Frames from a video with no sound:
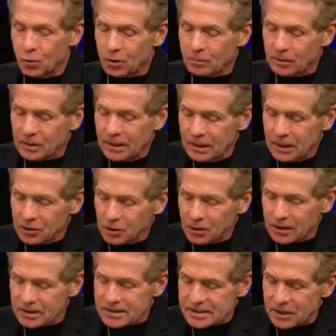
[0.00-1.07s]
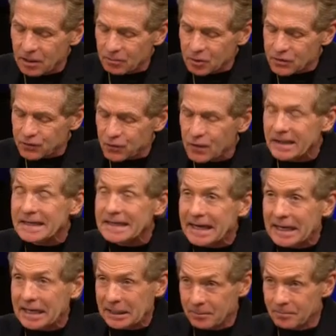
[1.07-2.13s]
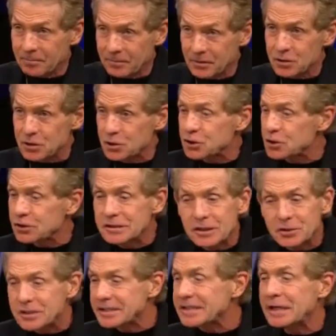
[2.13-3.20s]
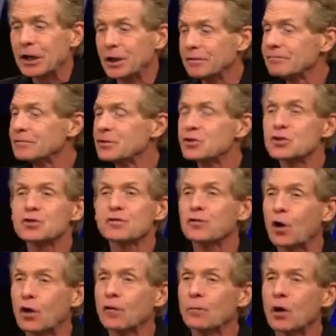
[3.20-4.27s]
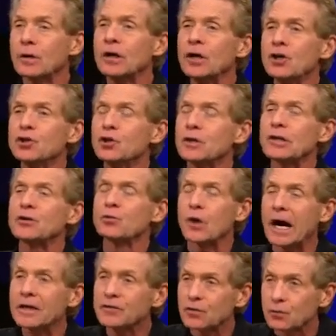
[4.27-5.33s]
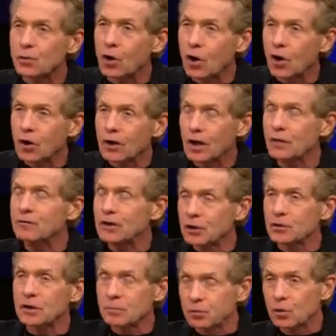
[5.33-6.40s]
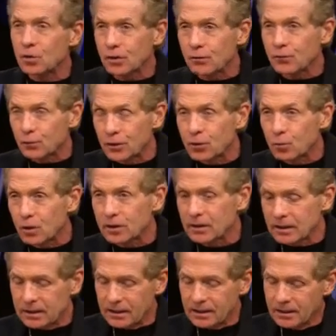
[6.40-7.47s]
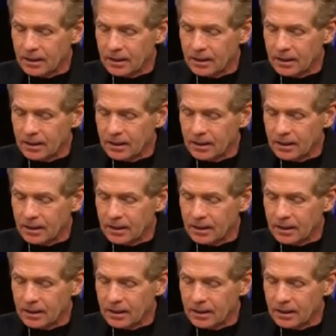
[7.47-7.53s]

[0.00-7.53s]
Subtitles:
But look at his numbers for the game. This is it. This is for all the mark. You can right the wrong of nearly blowing a 3-1 lead.